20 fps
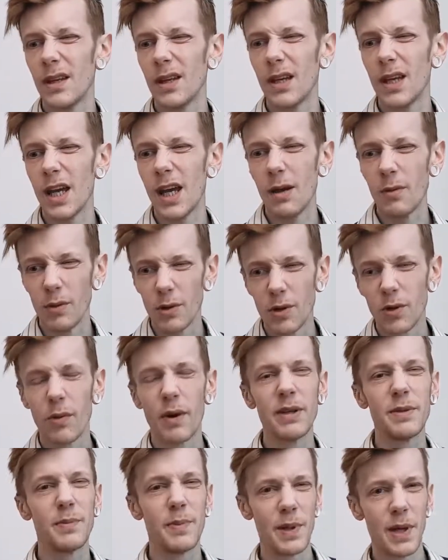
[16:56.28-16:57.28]
it would
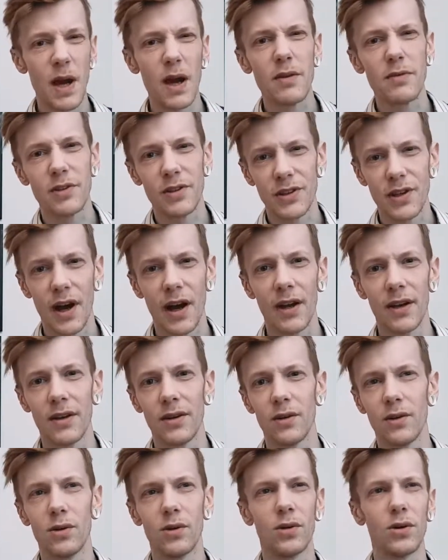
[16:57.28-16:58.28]
always be
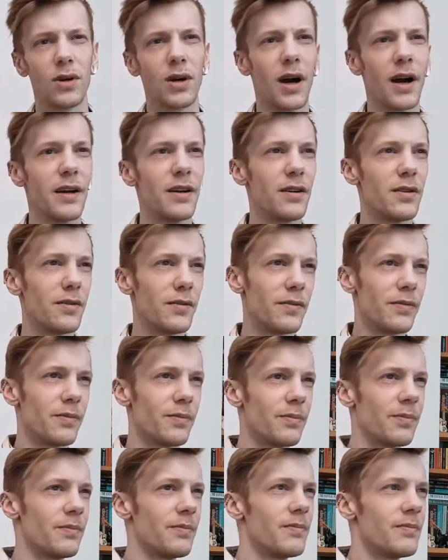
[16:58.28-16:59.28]
overdone or kind of
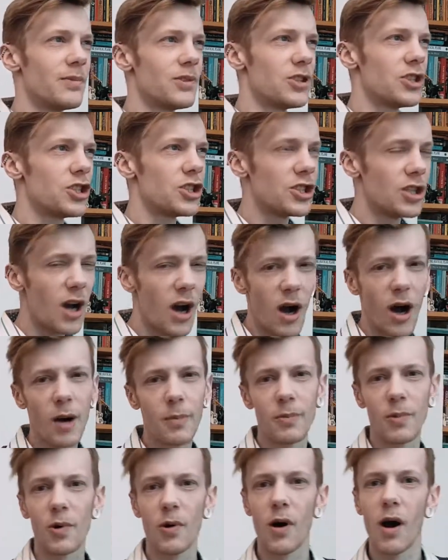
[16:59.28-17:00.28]

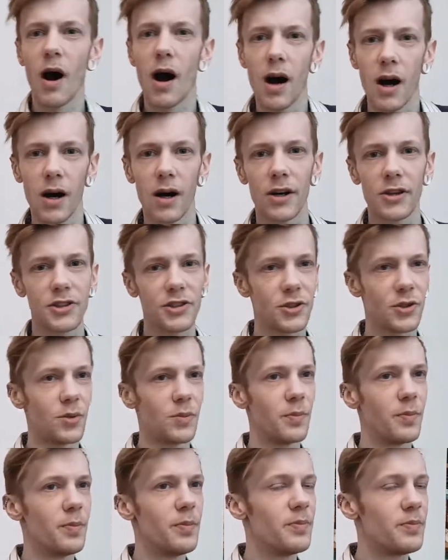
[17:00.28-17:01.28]
sharp or harsh or
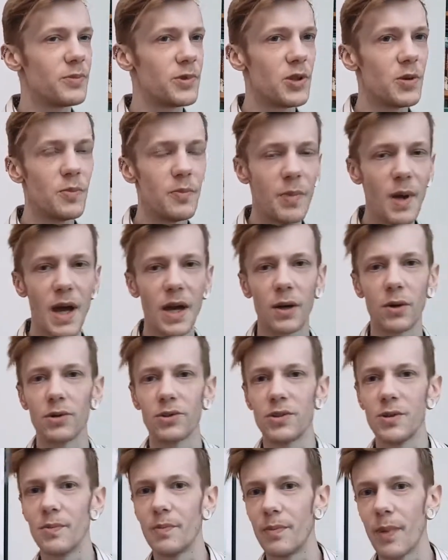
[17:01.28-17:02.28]
too big or
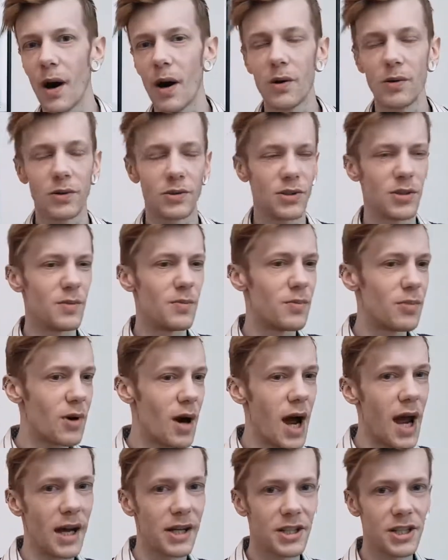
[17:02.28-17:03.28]
too bold or too
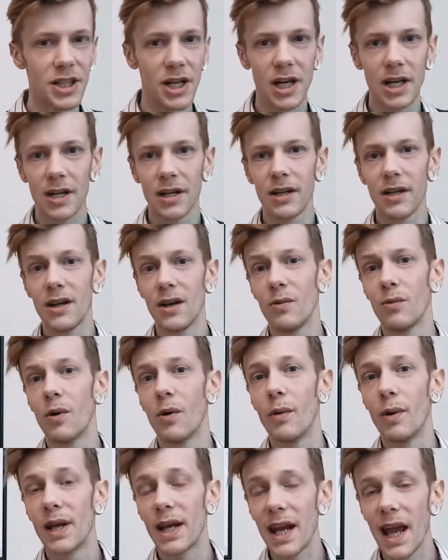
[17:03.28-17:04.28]
brash. Well,
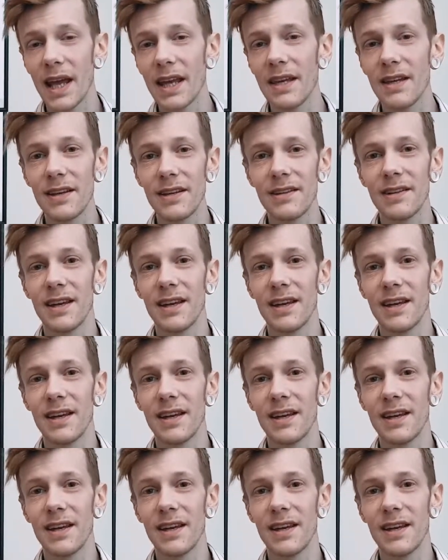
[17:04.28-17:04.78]
with Layton,